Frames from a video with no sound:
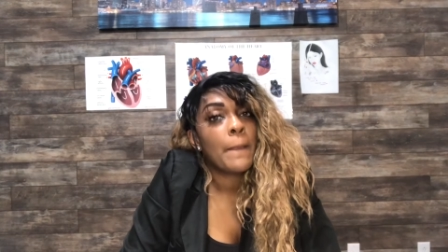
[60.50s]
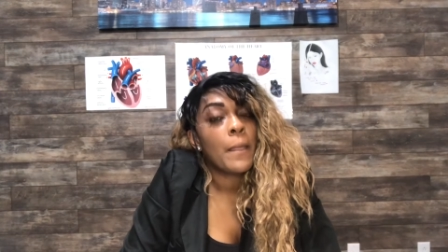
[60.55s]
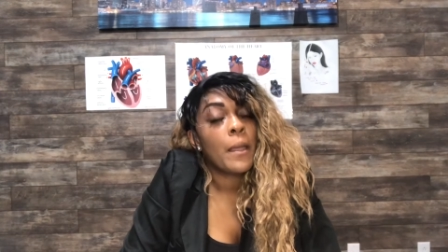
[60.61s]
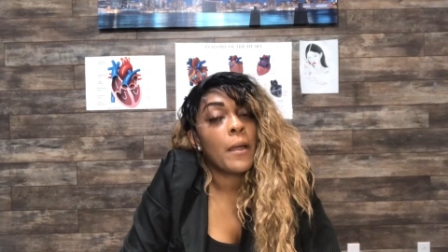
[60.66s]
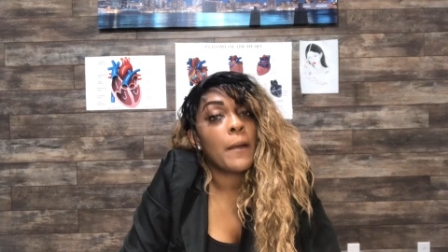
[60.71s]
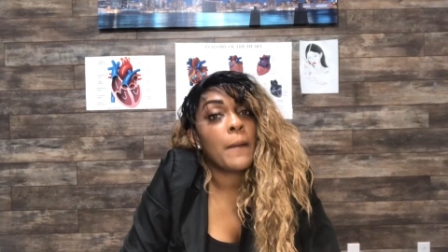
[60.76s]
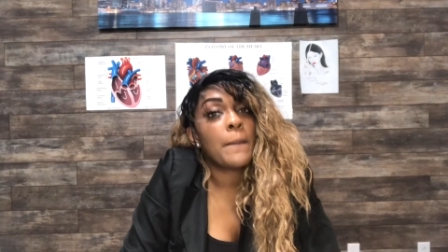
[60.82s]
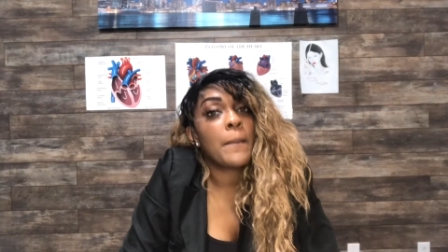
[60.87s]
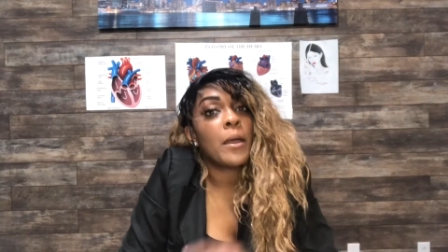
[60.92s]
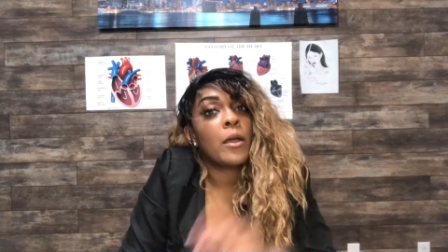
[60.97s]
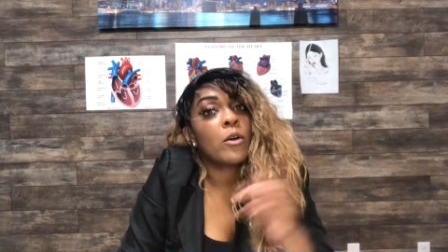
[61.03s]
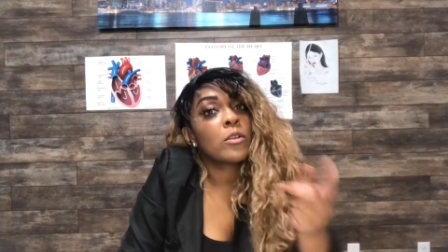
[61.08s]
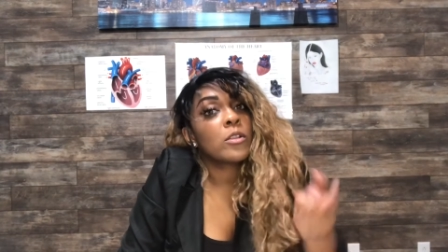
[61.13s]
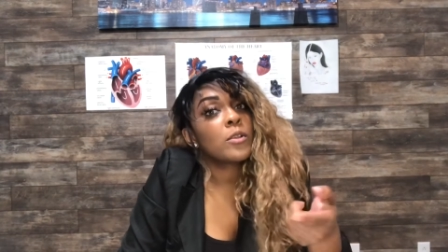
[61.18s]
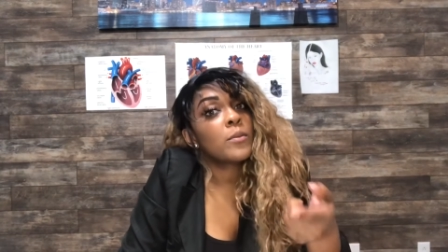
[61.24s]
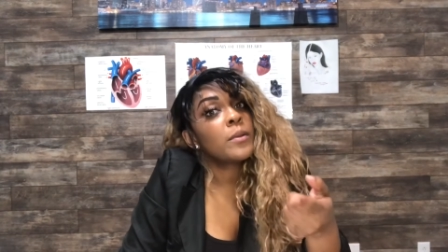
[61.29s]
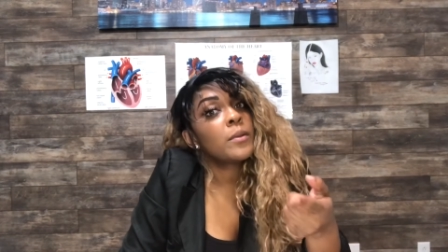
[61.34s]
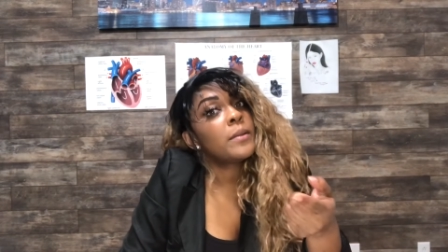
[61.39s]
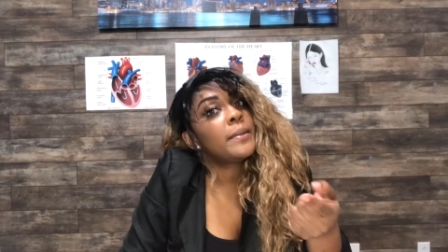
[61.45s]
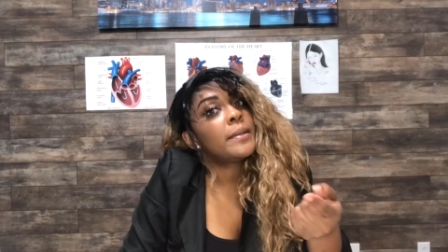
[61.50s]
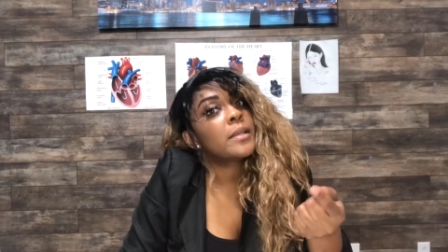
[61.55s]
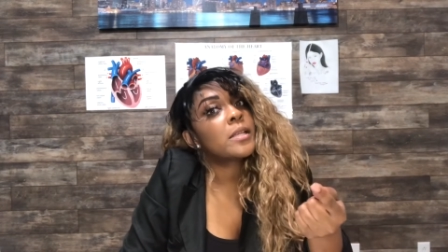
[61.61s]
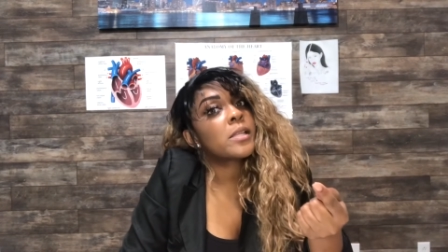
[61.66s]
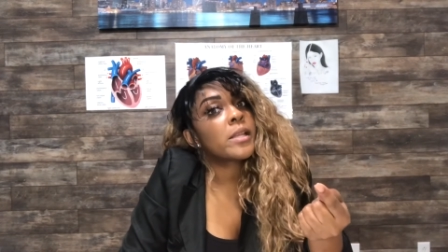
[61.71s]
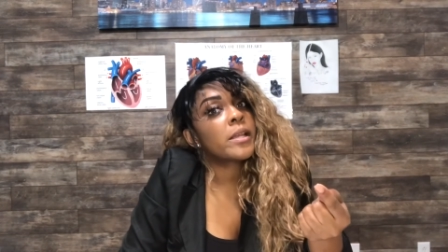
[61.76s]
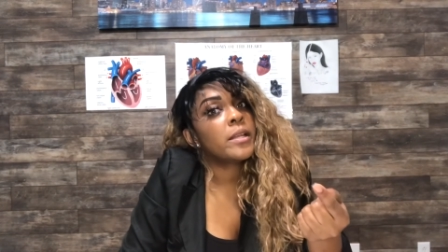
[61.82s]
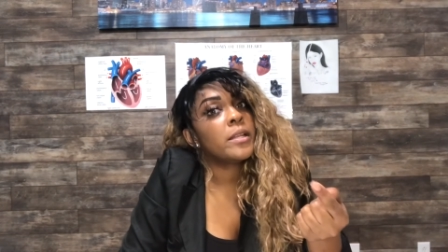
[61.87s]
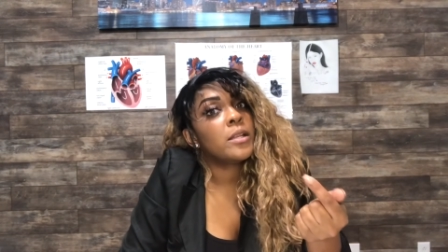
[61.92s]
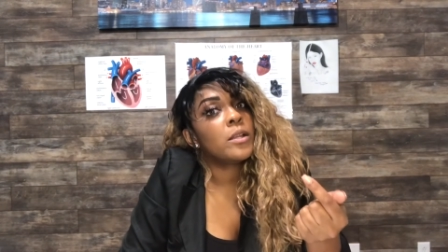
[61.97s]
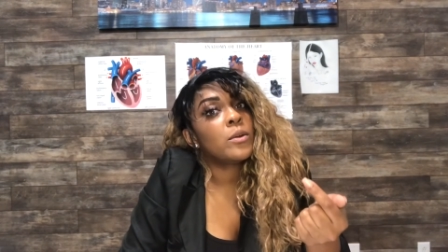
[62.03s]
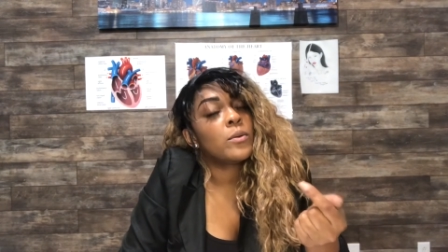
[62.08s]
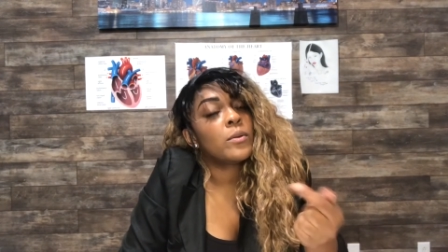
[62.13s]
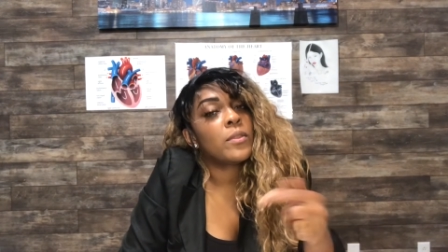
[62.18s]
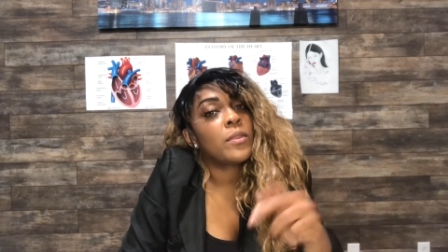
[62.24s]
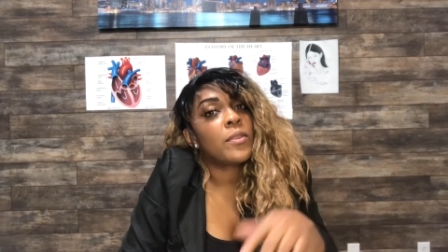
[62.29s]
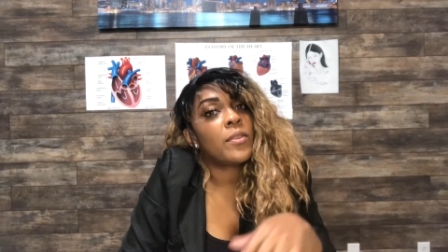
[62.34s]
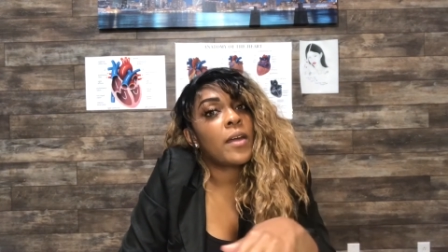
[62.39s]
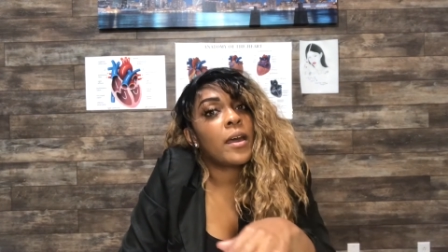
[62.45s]
I also want to make a side note
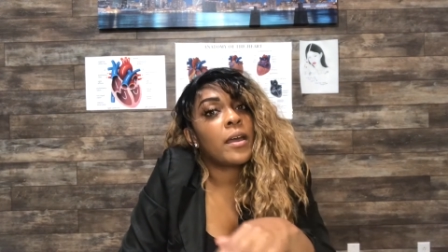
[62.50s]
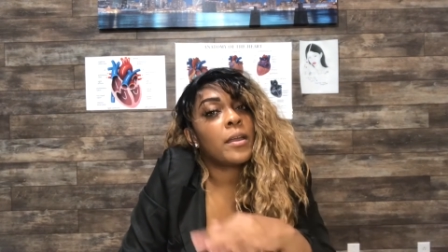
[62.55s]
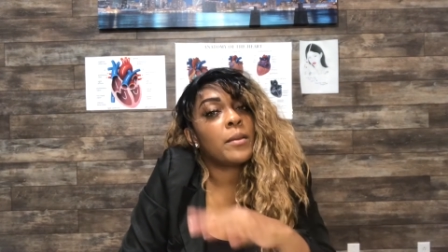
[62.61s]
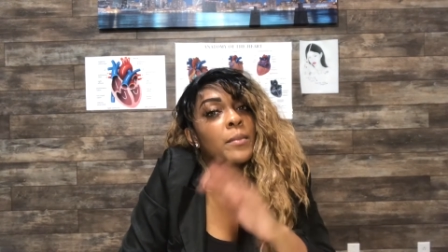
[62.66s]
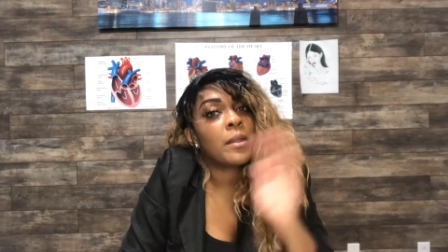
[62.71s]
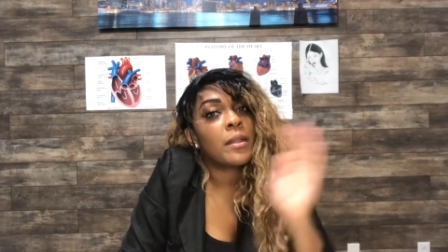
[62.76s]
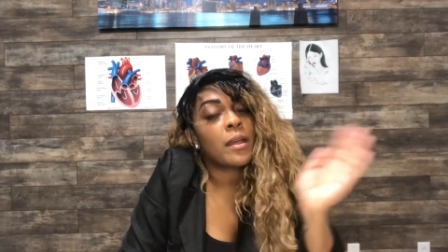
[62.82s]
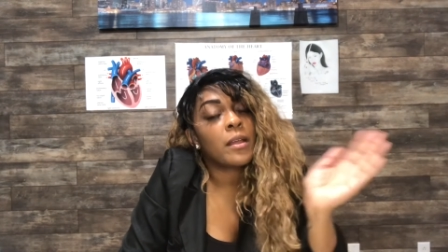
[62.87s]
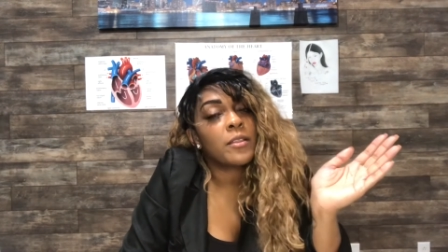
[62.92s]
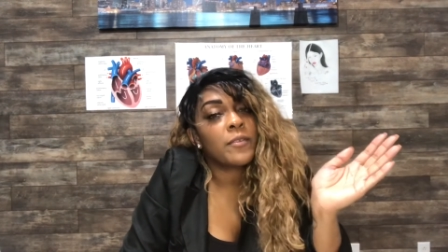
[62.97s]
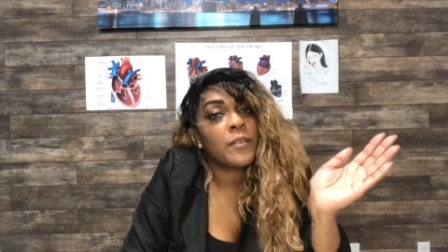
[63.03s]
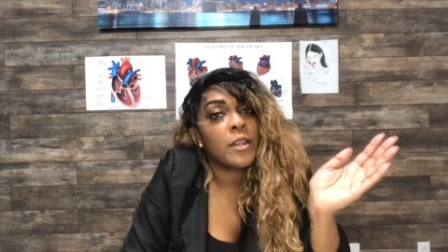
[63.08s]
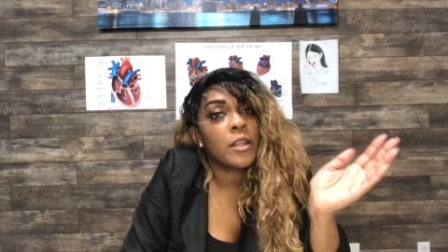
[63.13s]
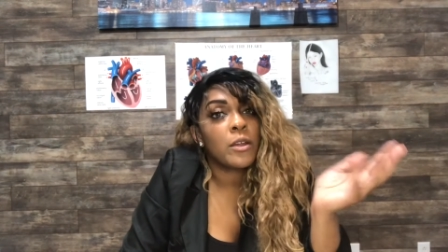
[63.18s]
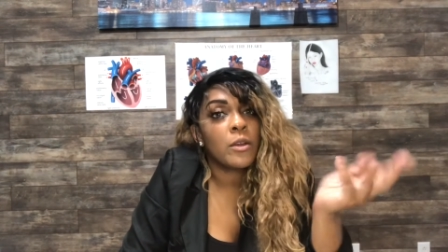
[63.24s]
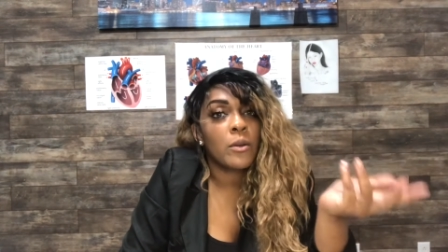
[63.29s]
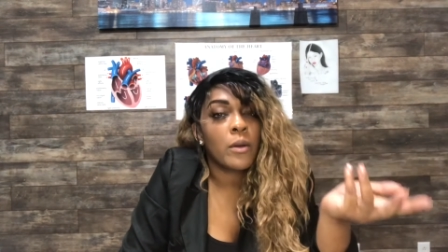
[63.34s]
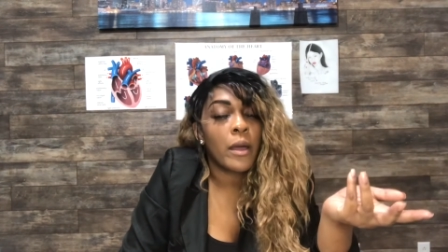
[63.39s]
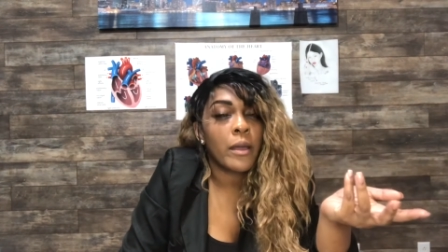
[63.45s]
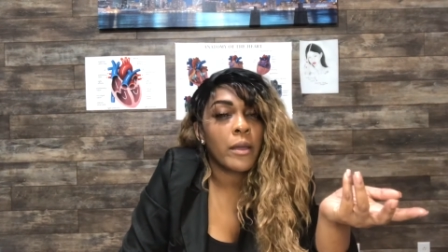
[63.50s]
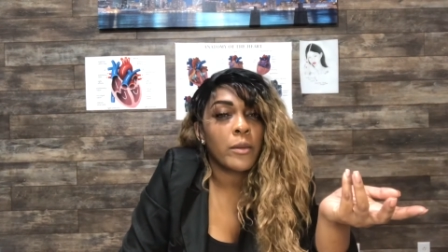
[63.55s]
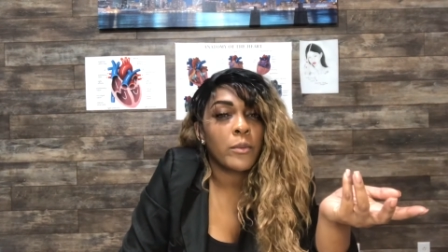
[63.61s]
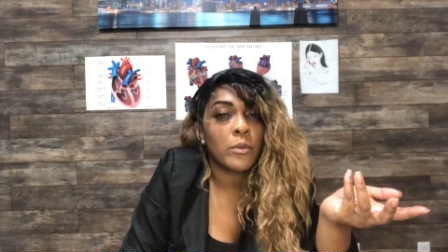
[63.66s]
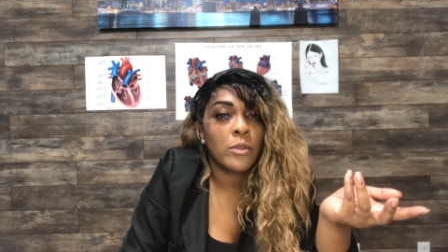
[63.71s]
that in my last video I was